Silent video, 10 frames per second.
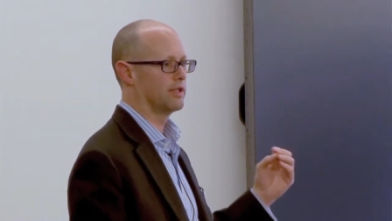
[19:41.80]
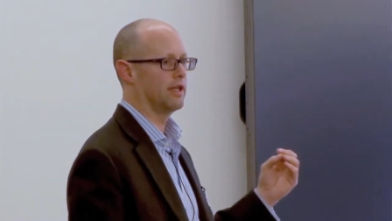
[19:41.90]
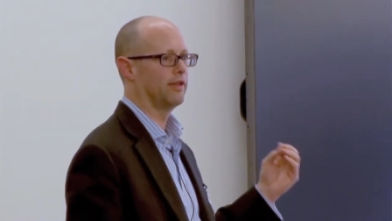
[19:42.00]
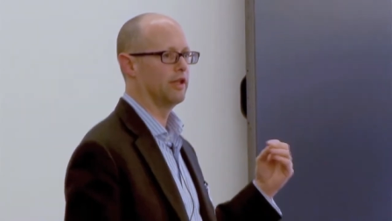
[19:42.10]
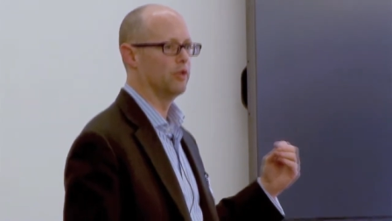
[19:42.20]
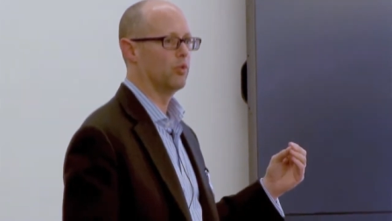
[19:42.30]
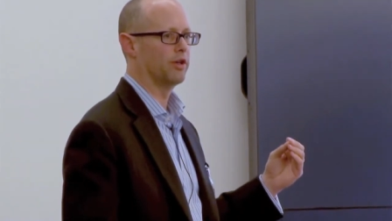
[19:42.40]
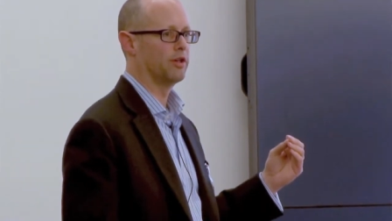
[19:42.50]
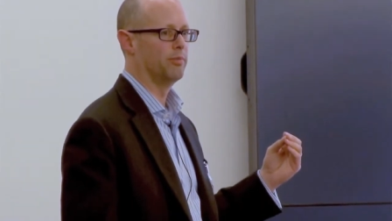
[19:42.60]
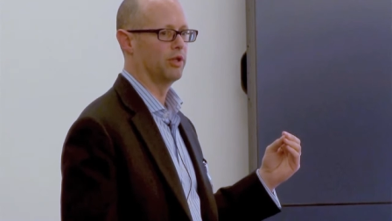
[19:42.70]
extent that you
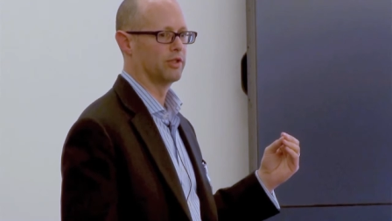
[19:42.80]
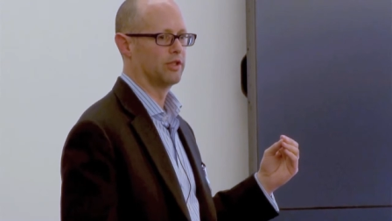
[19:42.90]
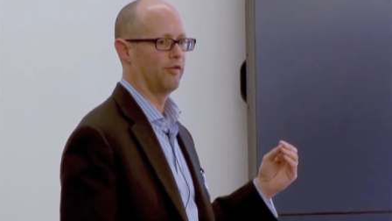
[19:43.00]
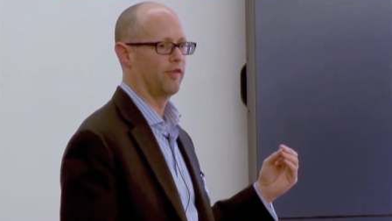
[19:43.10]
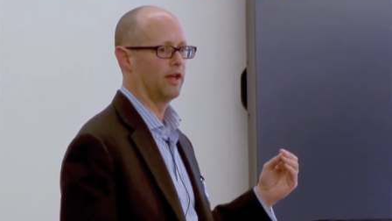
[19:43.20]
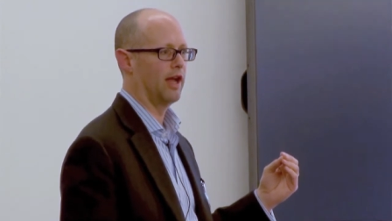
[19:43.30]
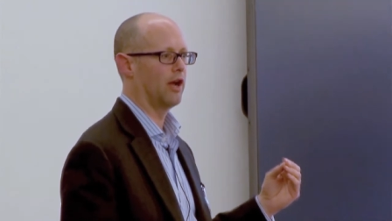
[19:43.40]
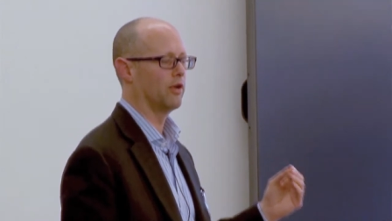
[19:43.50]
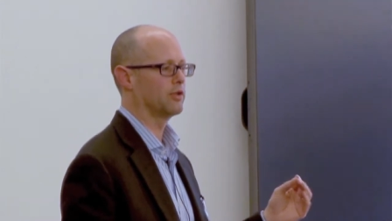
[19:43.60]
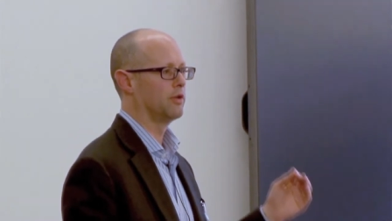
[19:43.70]
want to build stuff
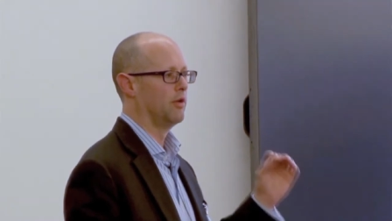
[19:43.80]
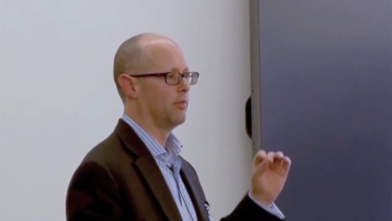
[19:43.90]
in-house,